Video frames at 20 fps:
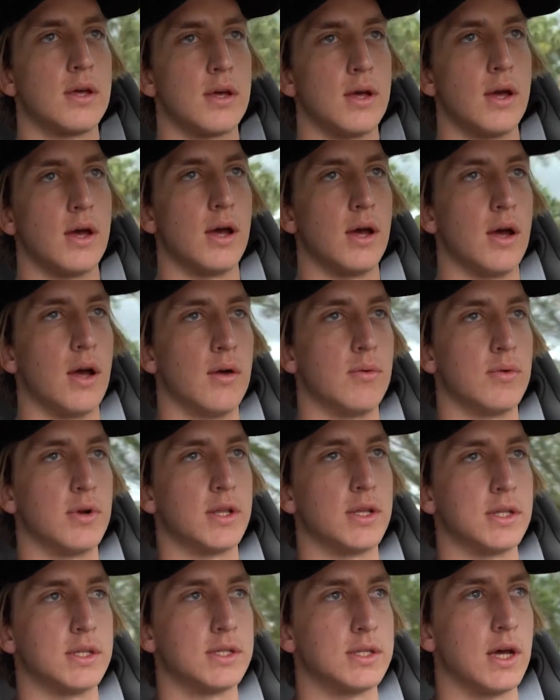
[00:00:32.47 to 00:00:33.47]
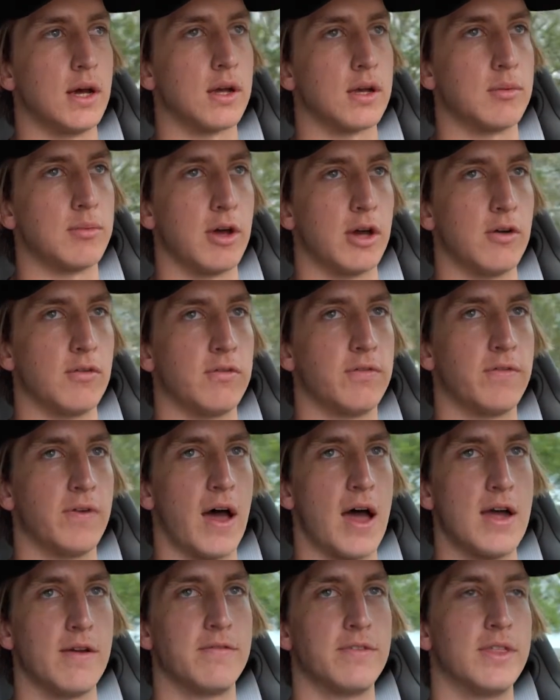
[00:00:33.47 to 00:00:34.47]
I wanted to talk about
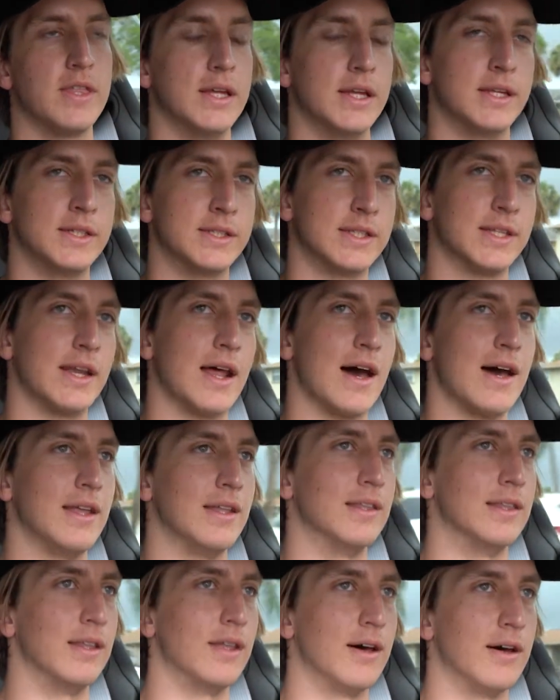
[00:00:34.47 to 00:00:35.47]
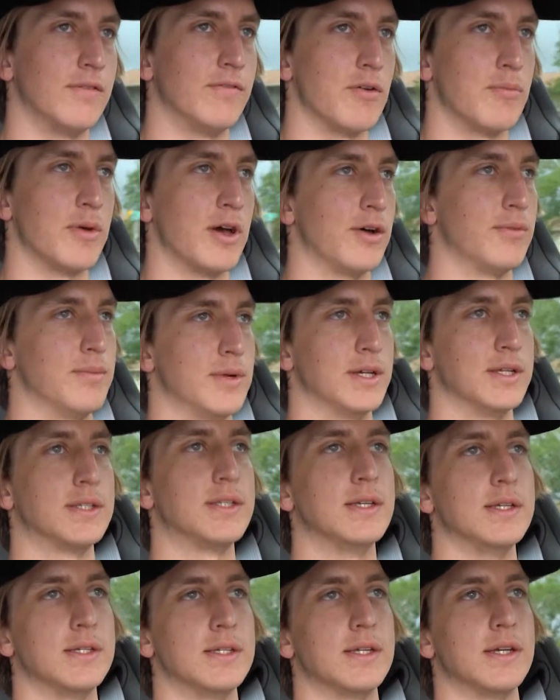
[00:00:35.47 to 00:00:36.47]
5 things that I love about my
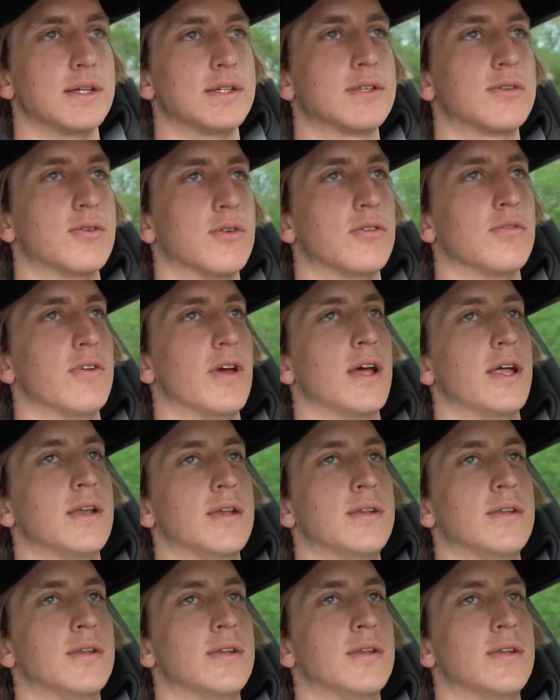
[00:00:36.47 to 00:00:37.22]
C6 Corvette.